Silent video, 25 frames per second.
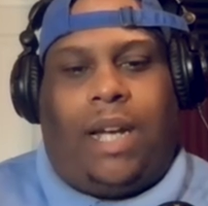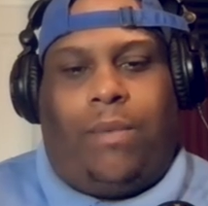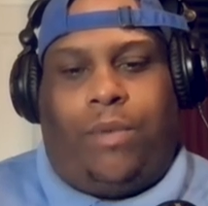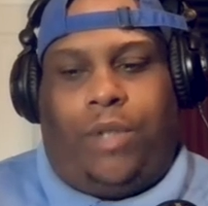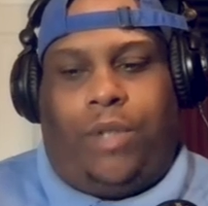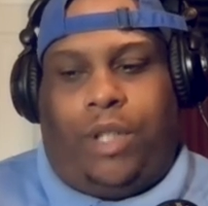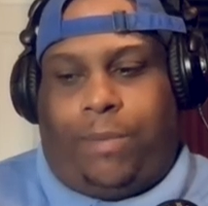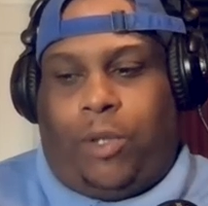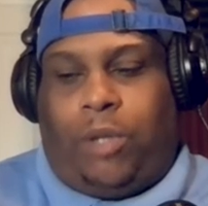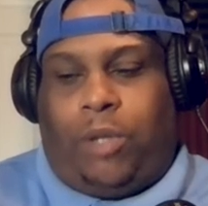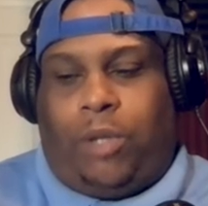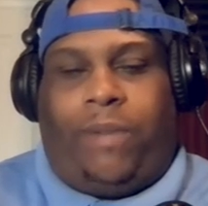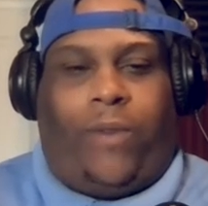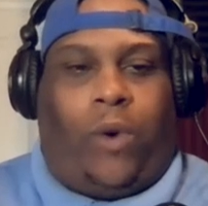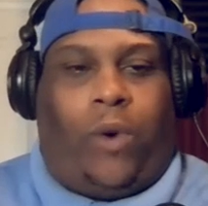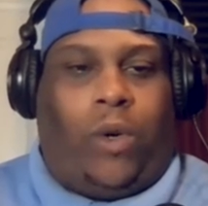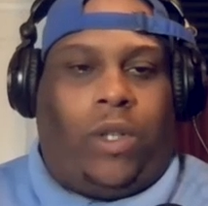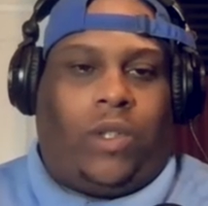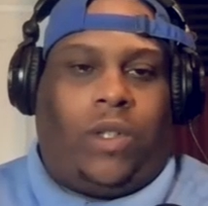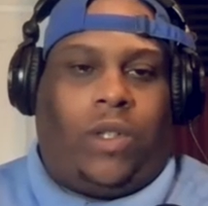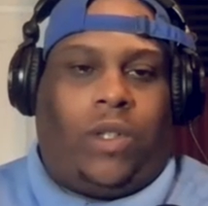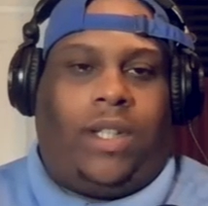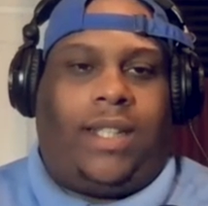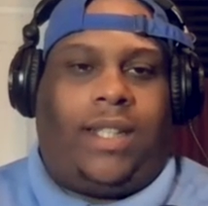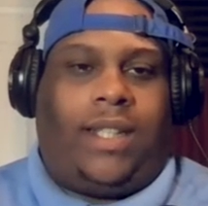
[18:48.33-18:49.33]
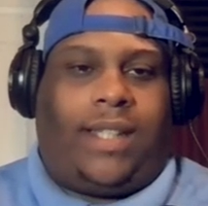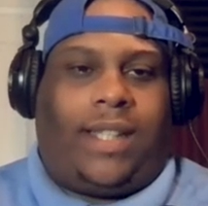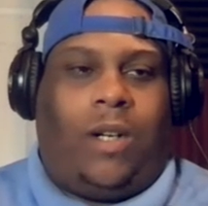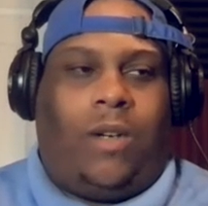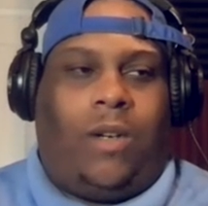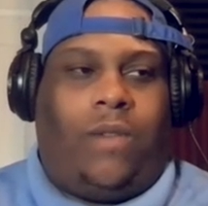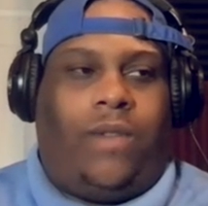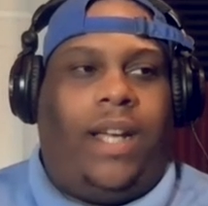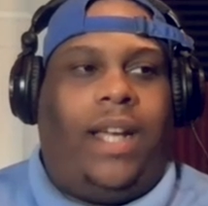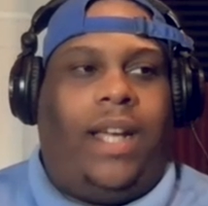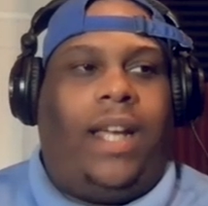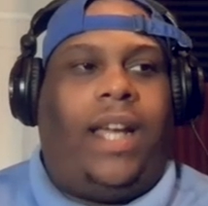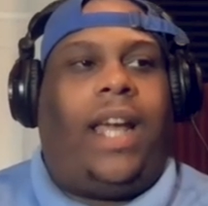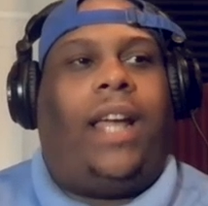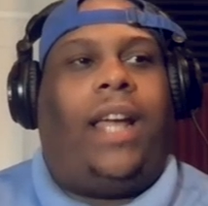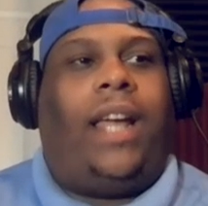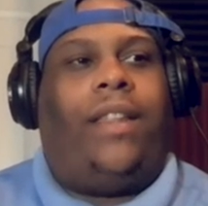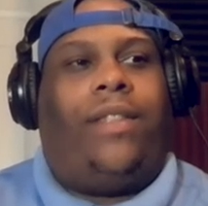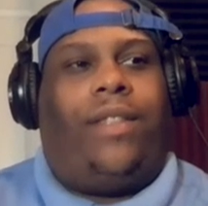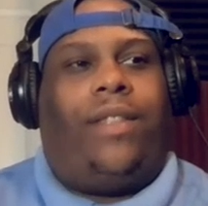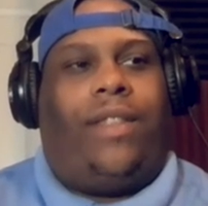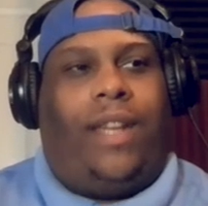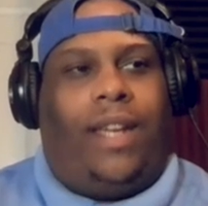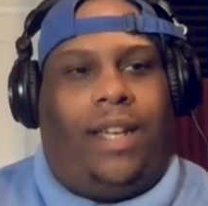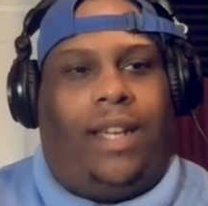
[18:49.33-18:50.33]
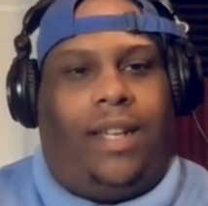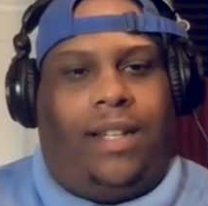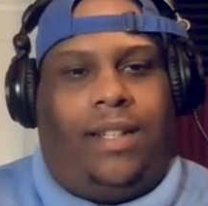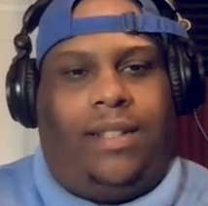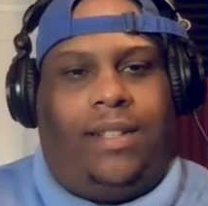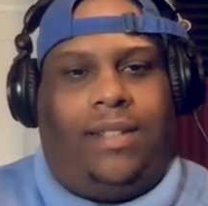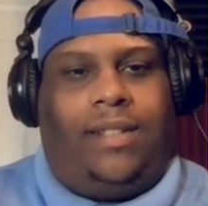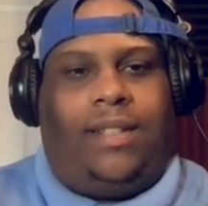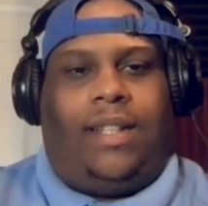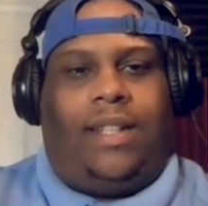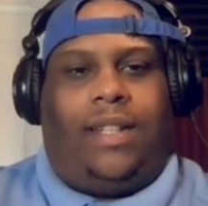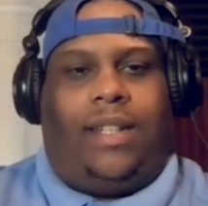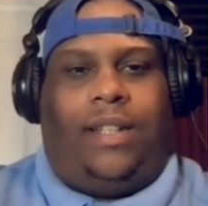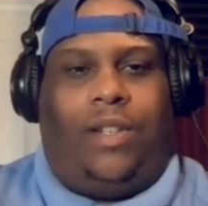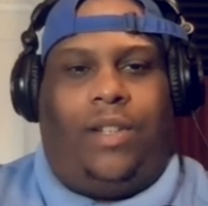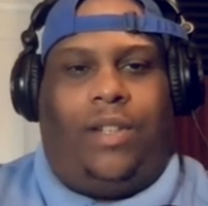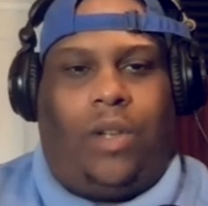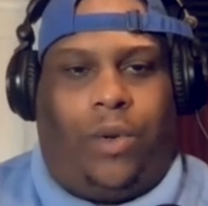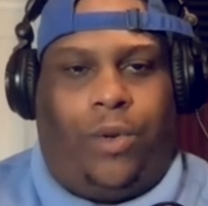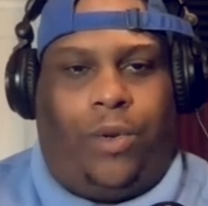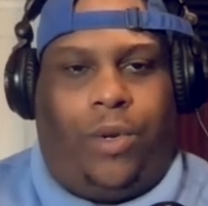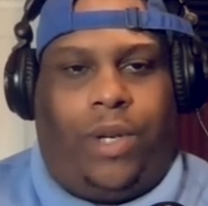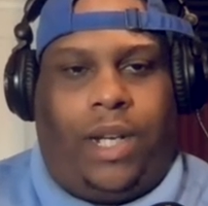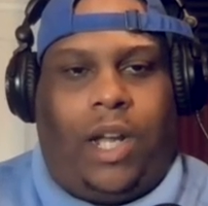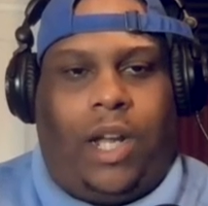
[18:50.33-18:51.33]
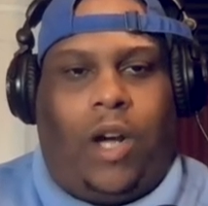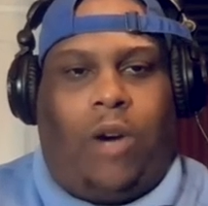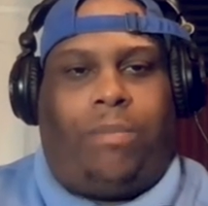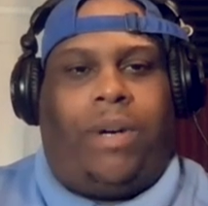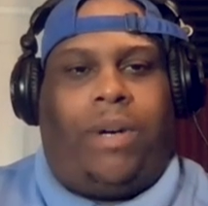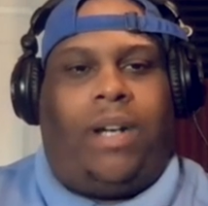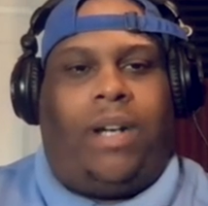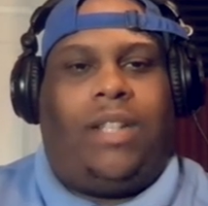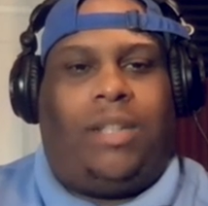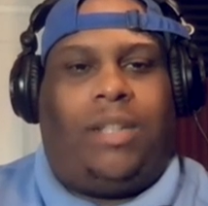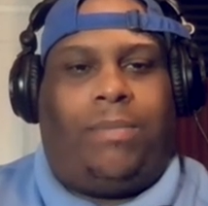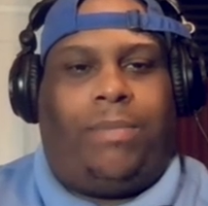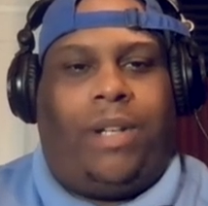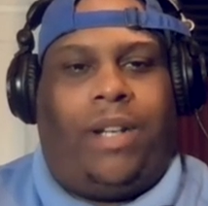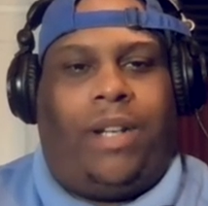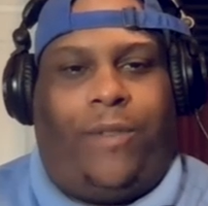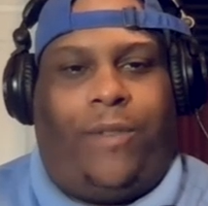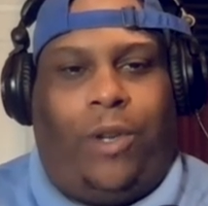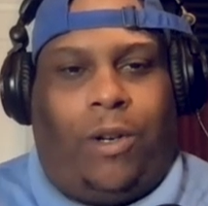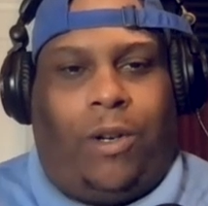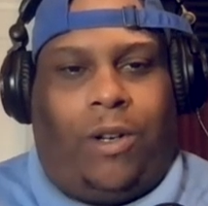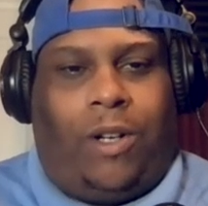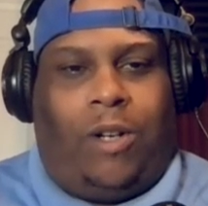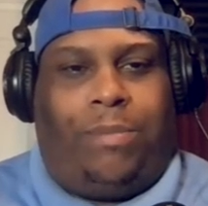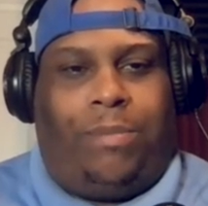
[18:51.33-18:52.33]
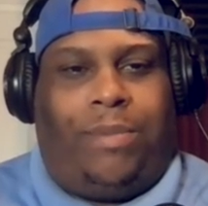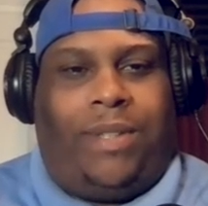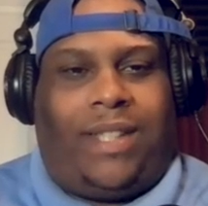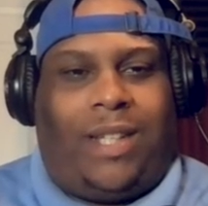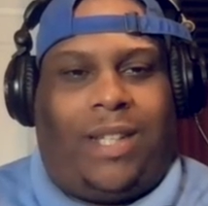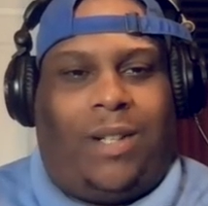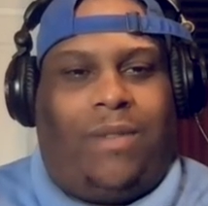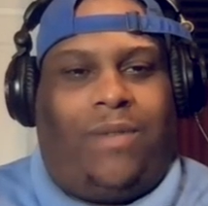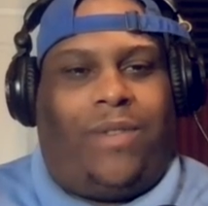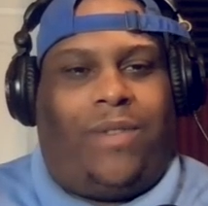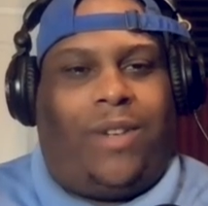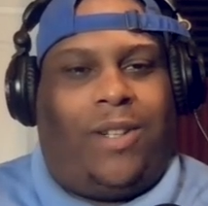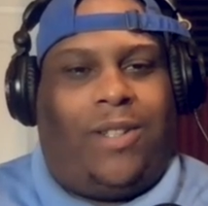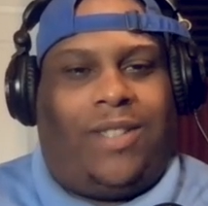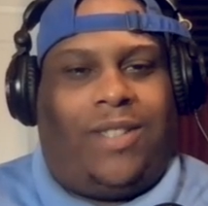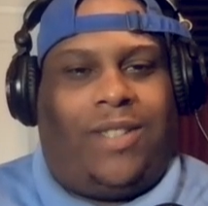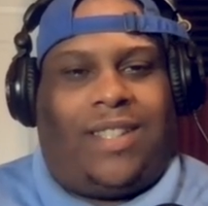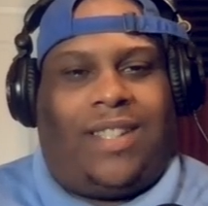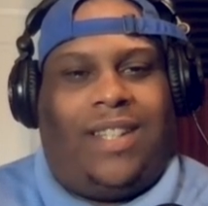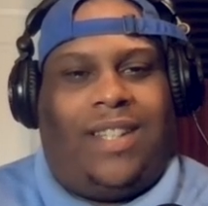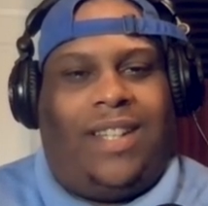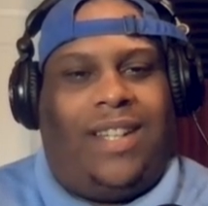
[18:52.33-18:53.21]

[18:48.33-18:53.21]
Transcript: when you're supposed to be focused on yourself and then you know you can help others but if you don't help yourself first